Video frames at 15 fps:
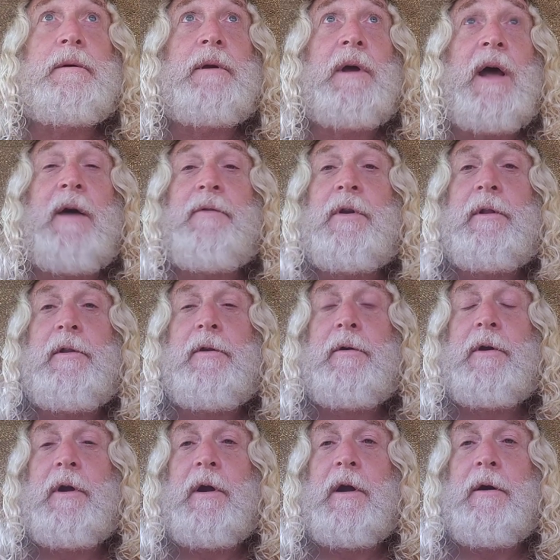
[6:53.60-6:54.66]
Having a little
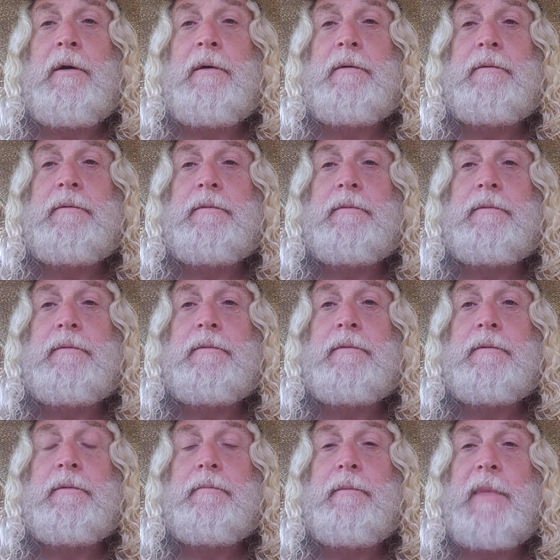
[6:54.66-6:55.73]
girl
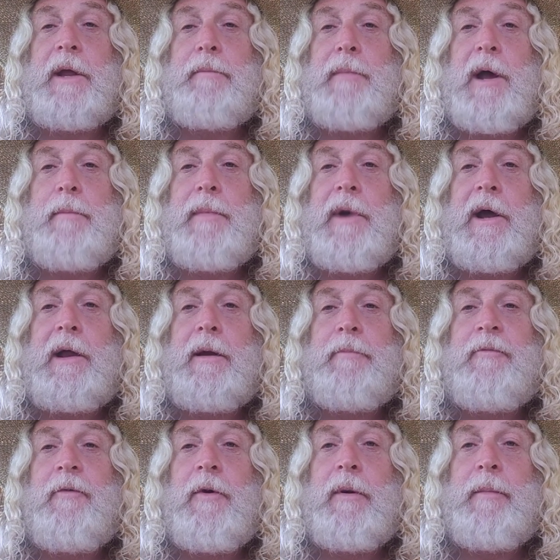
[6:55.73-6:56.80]
made my mind
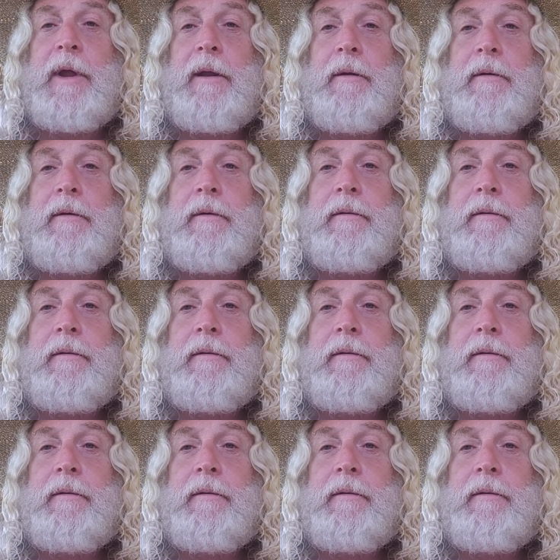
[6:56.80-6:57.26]
up for me.